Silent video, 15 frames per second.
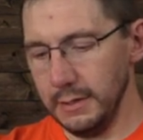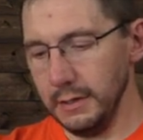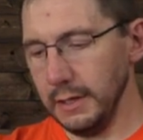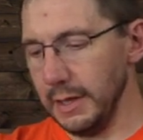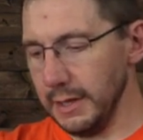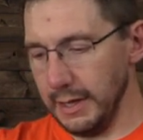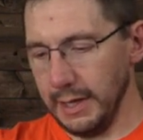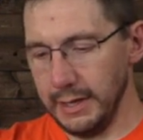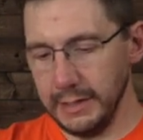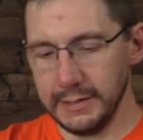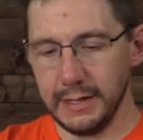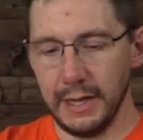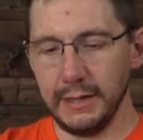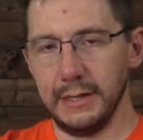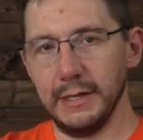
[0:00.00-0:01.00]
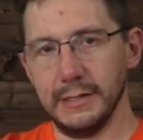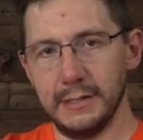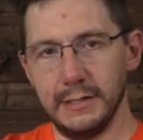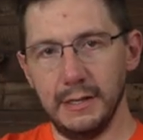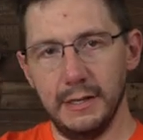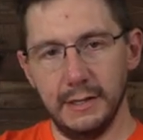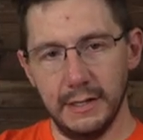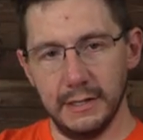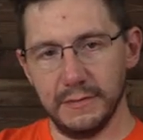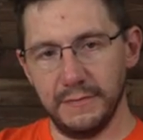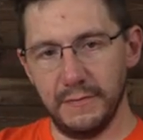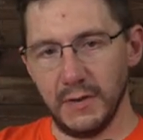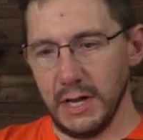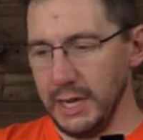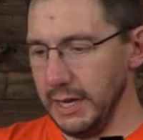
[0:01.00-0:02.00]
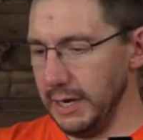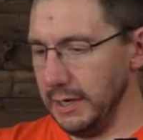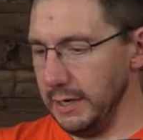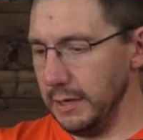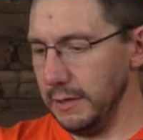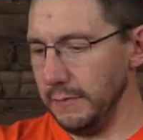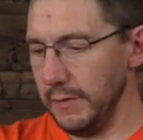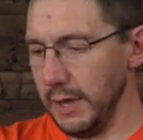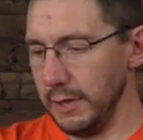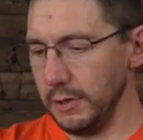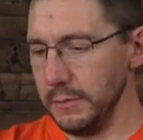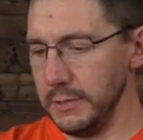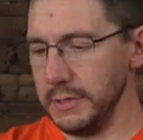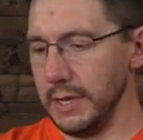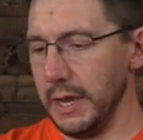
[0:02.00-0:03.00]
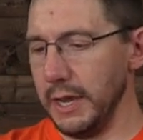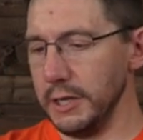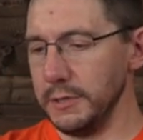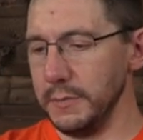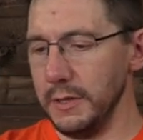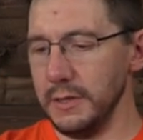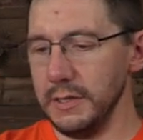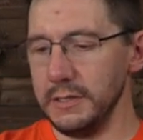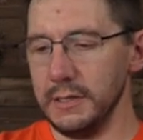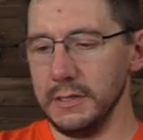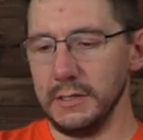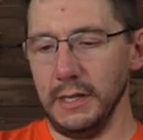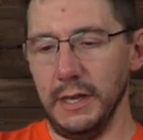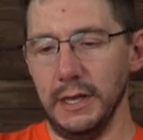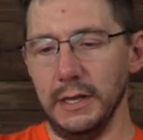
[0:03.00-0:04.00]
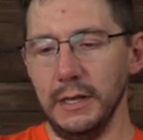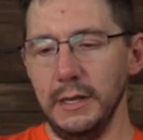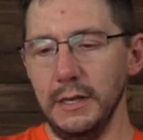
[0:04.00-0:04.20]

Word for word: look at that. It's got this, this fine vacuum attachment. This is like